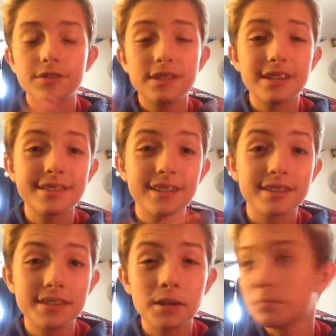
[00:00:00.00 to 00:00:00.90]
just testing
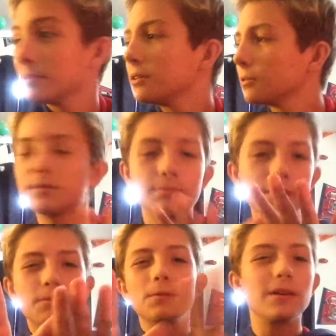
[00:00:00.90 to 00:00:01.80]
this out, but you're like,
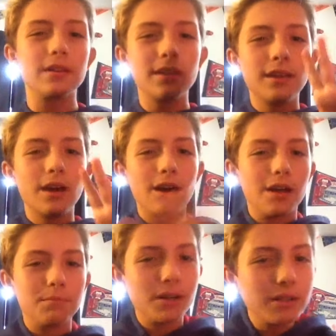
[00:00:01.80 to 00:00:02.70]
wait, wait, wait.
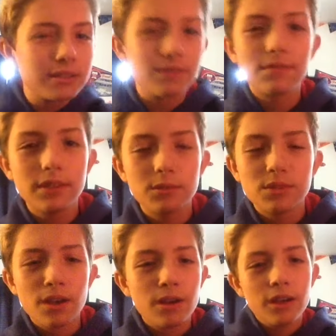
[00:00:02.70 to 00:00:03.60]
Unboxing
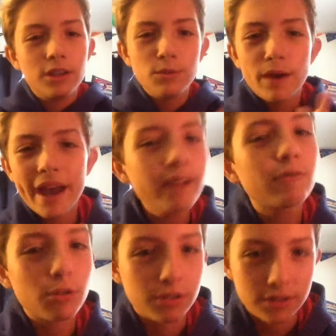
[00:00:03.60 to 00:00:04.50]
videos. You have
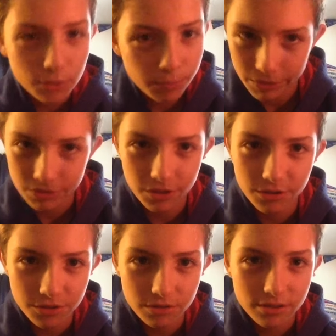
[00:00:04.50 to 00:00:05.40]
all the
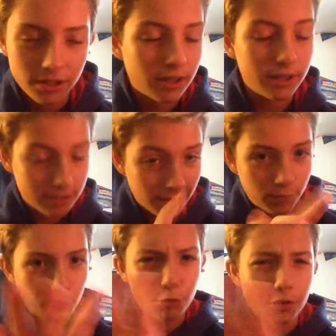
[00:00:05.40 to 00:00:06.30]
superchargers, except
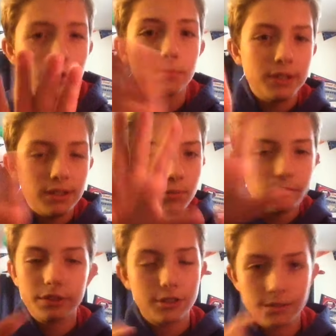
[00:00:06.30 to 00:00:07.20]
for Thrillipede,
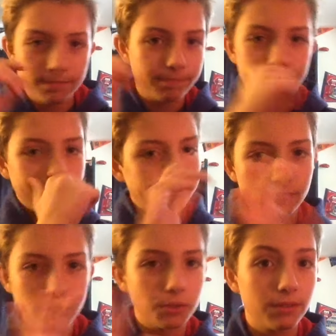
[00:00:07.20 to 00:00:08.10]
which
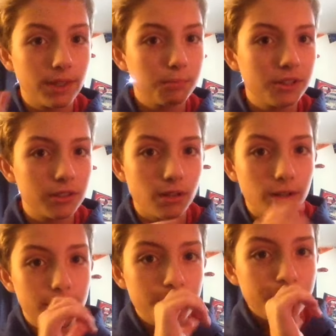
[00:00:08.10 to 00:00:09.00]
don't even get me
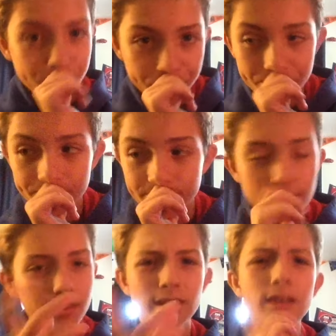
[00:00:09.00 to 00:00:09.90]
started.
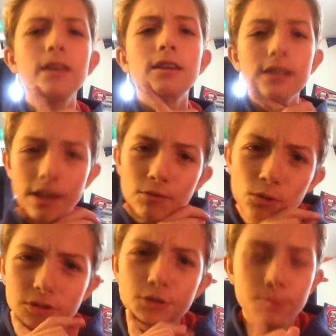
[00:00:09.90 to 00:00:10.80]
You have
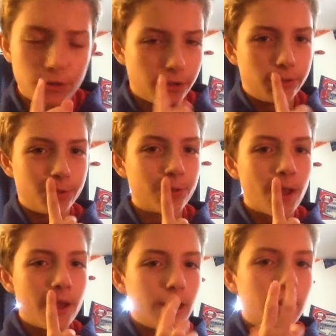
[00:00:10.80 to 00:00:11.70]
all the superchargers,
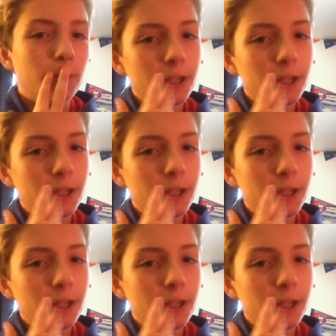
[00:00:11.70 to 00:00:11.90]
and